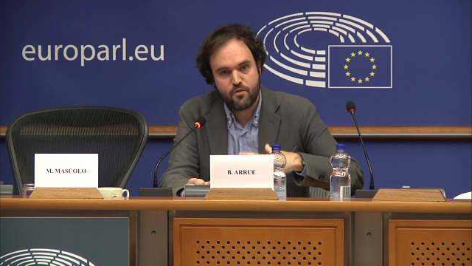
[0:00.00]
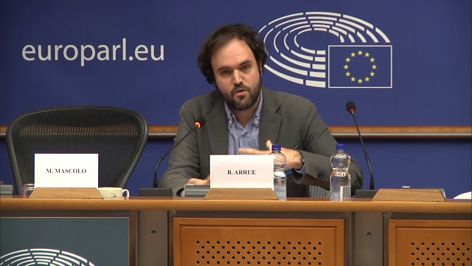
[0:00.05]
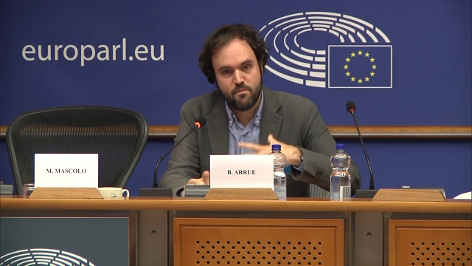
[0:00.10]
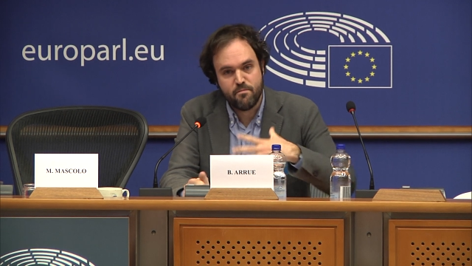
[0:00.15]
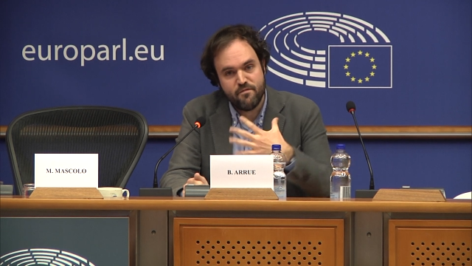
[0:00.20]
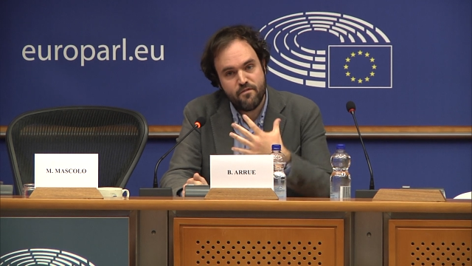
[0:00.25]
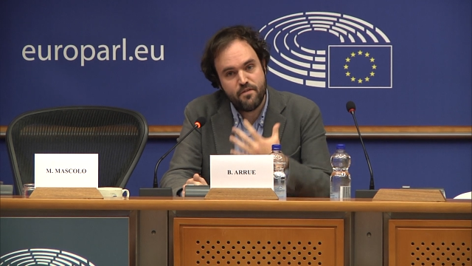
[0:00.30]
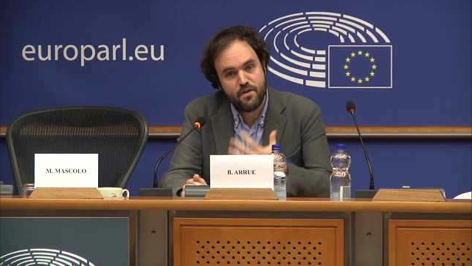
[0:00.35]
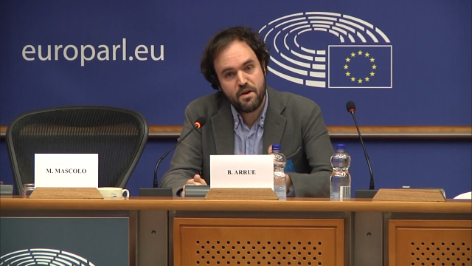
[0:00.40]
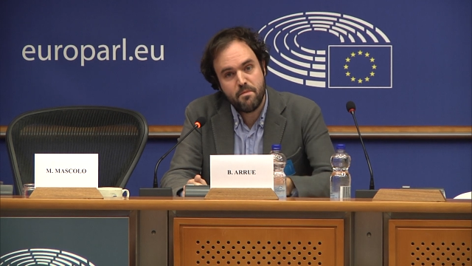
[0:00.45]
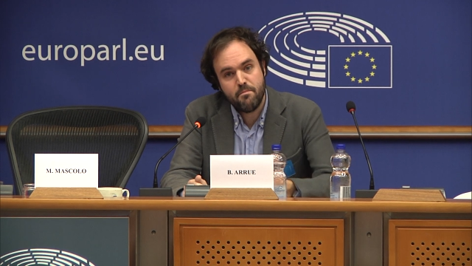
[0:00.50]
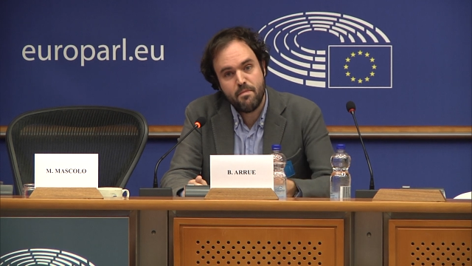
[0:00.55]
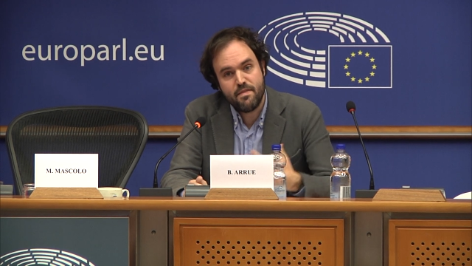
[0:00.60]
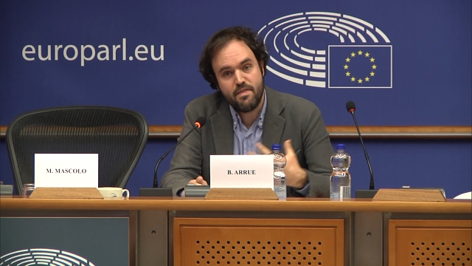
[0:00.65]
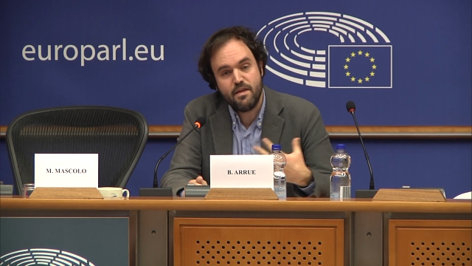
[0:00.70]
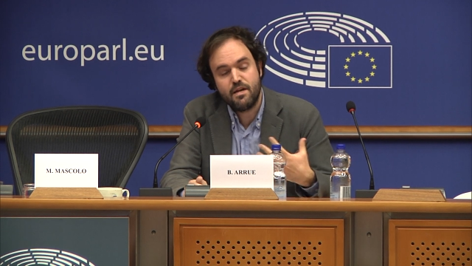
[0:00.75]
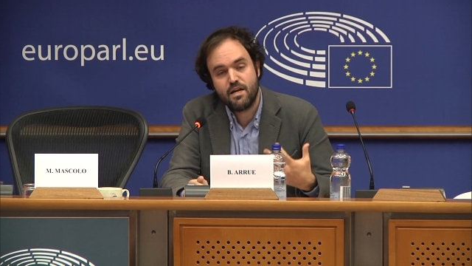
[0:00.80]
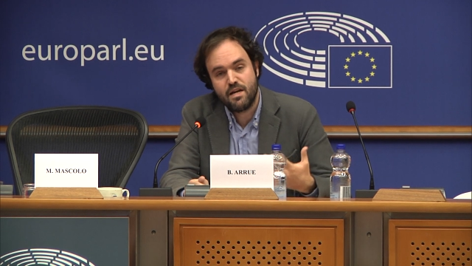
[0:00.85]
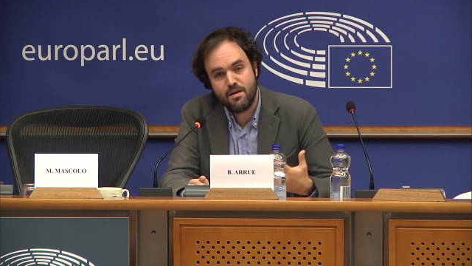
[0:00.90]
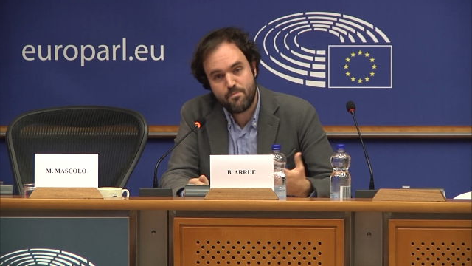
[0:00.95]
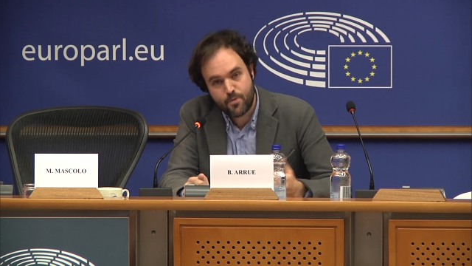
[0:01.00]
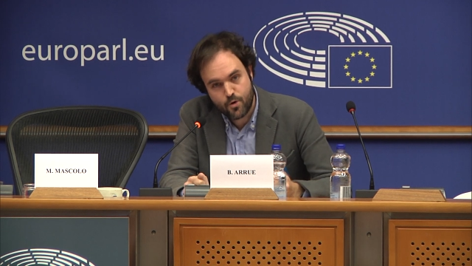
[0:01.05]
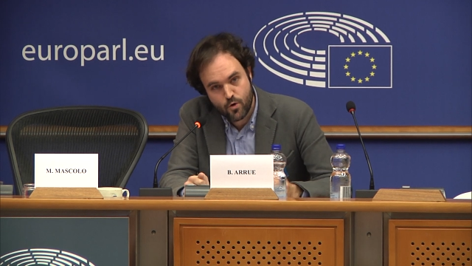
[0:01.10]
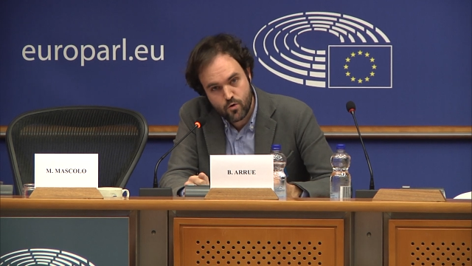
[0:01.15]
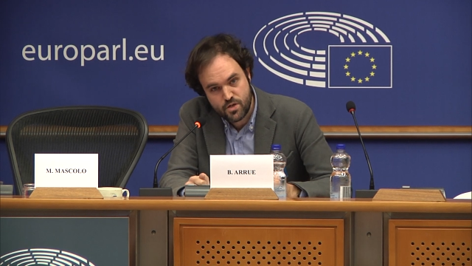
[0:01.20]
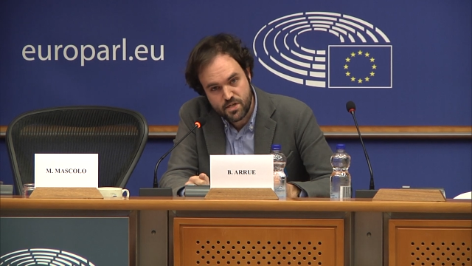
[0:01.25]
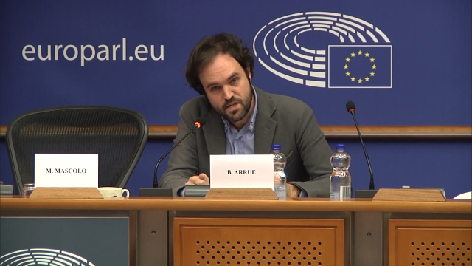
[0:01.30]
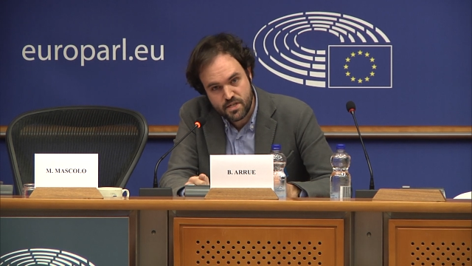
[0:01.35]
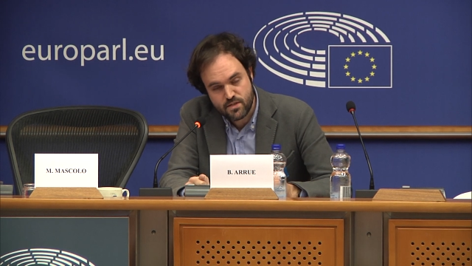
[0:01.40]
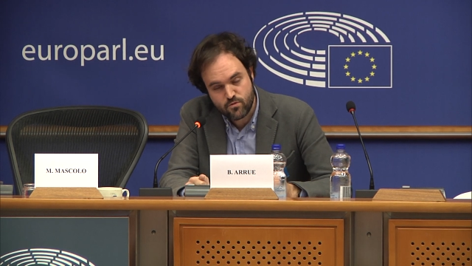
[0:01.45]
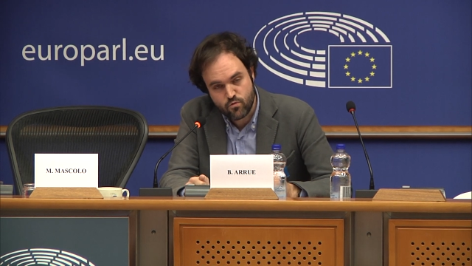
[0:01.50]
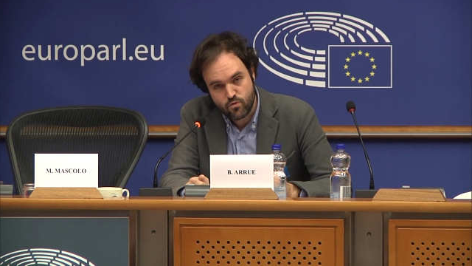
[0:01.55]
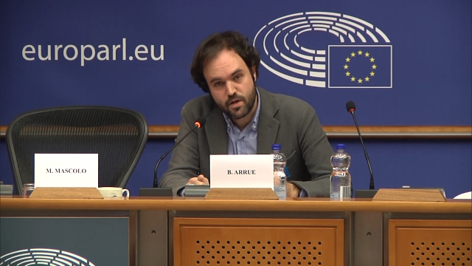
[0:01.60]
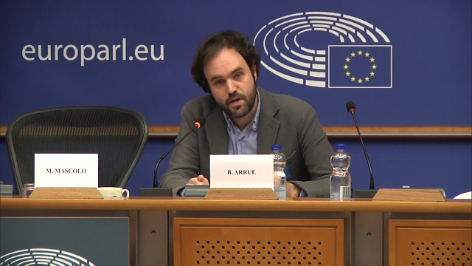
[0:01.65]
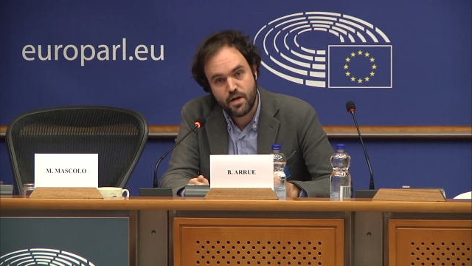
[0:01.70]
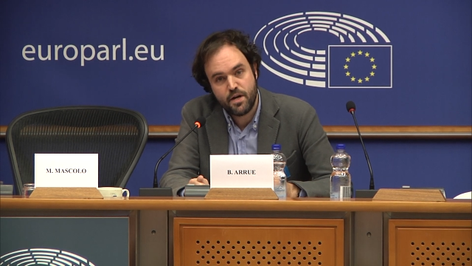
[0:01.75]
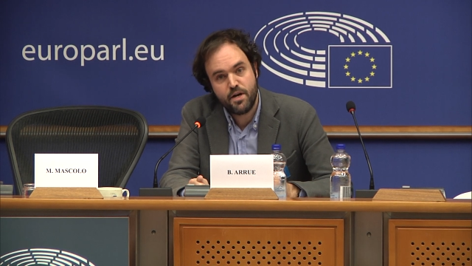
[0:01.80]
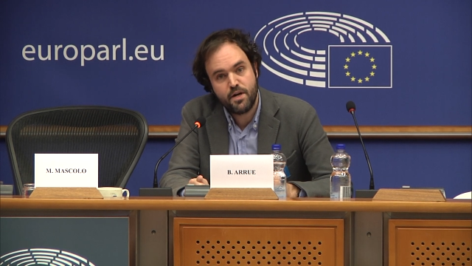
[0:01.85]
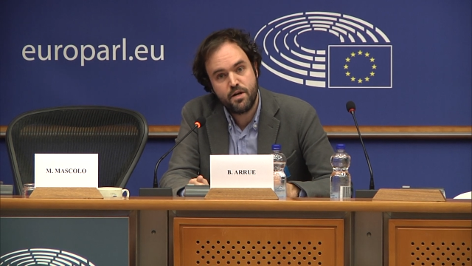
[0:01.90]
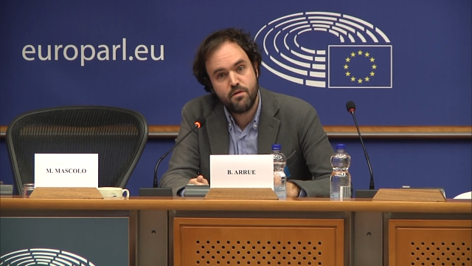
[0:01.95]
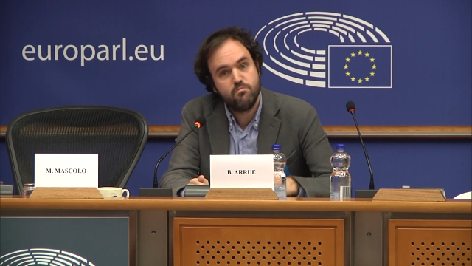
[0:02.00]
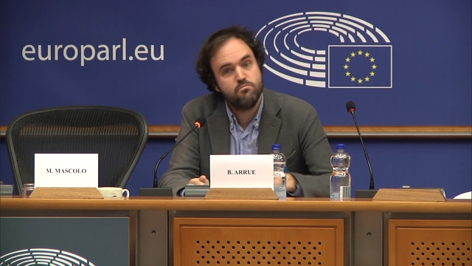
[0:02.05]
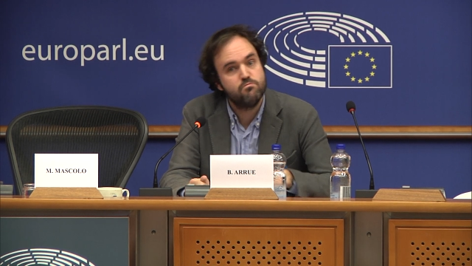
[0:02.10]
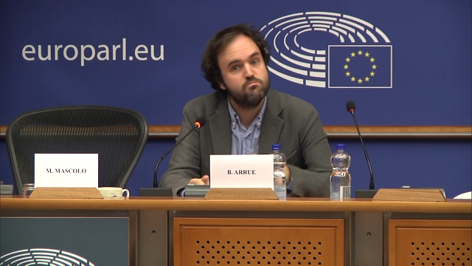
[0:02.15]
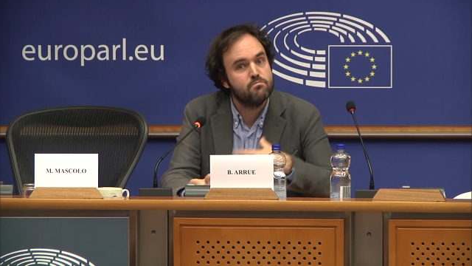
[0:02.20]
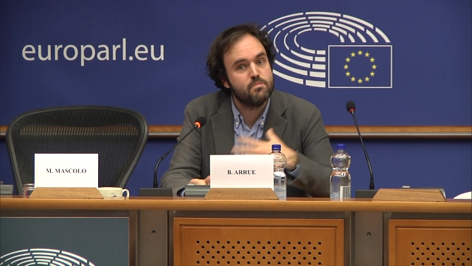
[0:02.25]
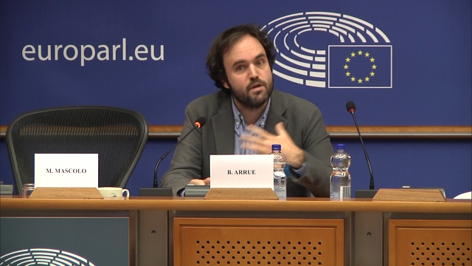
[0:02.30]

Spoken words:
from very medical approaches to care,